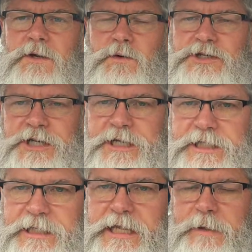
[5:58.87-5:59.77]
Rashida
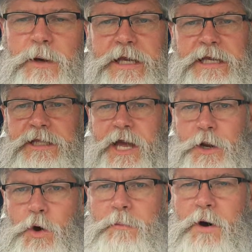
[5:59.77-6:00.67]
Tlaib, Ilhan
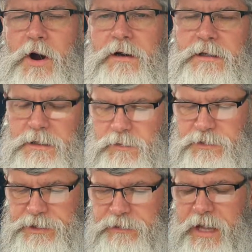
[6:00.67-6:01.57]
Omar. Of
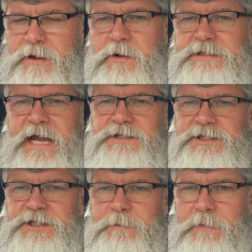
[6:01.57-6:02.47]
course, Ilhan Omar is
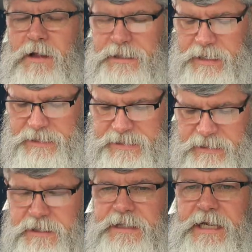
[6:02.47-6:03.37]
actually Somali, not
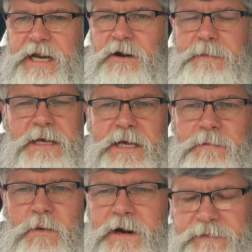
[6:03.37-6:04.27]
technically an Arab. But what are